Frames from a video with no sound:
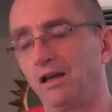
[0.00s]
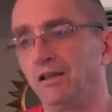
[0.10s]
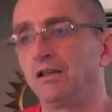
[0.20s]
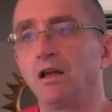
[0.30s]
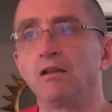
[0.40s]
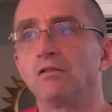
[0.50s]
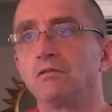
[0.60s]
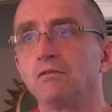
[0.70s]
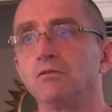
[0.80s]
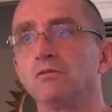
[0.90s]
I prefer
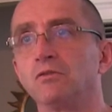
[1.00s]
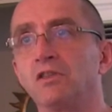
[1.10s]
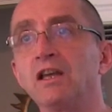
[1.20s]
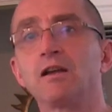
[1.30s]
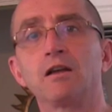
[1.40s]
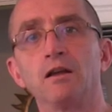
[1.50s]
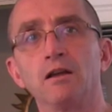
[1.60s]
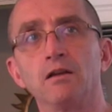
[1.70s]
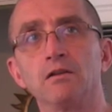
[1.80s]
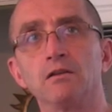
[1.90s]
that not to have
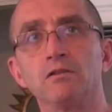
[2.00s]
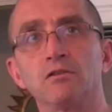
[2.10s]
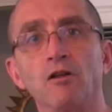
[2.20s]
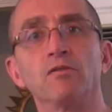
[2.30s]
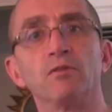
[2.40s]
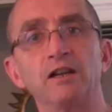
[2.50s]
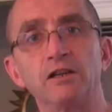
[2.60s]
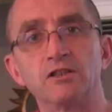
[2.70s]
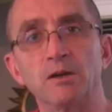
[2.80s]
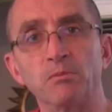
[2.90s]
that flavor.
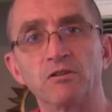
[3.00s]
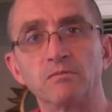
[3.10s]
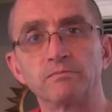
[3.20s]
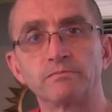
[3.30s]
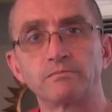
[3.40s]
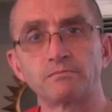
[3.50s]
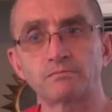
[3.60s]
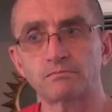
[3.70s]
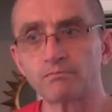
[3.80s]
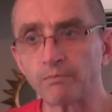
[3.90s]
And the main
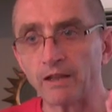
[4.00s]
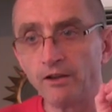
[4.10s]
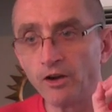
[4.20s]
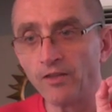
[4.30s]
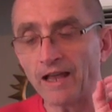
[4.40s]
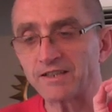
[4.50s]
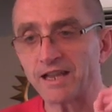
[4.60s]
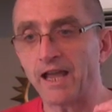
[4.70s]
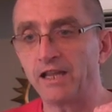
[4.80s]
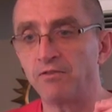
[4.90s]
reason I'm using the vinegar
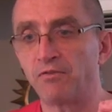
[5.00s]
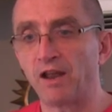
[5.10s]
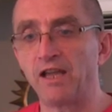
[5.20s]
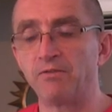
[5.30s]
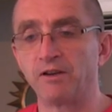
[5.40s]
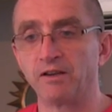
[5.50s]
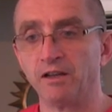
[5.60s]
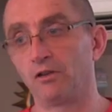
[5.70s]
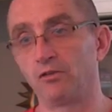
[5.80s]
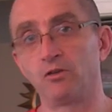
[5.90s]
is just for
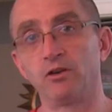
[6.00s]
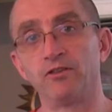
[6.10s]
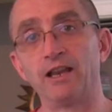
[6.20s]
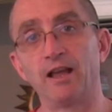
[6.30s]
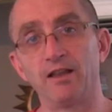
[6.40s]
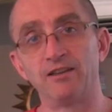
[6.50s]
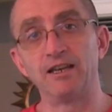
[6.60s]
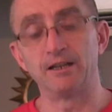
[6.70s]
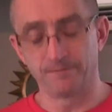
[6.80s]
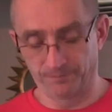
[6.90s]

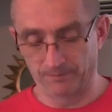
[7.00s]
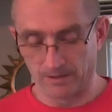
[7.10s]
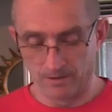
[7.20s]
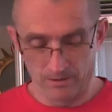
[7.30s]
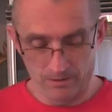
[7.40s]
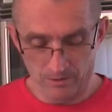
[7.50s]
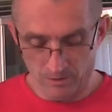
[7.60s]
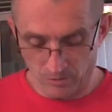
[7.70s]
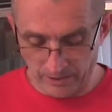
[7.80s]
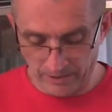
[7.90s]
its preservative
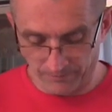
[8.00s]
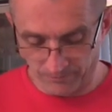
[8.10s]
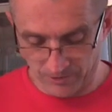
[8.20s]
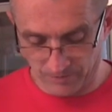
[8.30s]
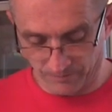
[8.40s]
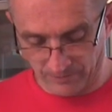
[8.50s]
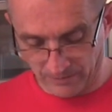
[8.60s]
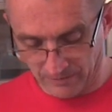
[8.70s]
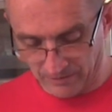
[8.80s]
value. So